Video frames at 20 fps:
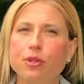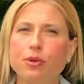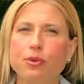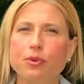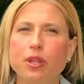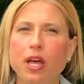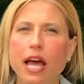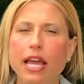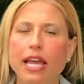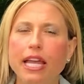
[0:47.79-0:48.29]

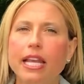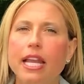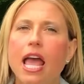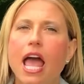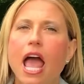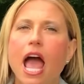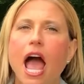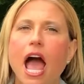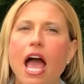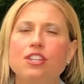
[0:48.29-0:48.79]
blue light
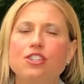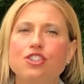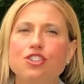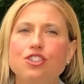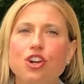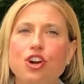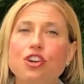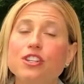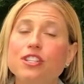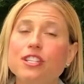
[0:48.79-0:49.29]
and
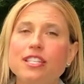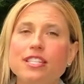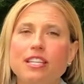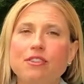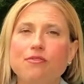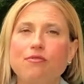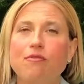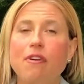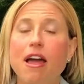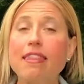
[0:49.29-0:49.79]
start to
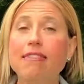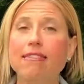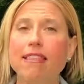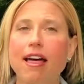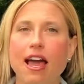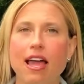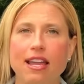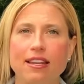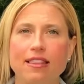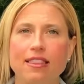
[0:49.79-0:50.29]
see red
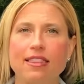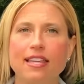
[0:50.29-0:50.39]
light.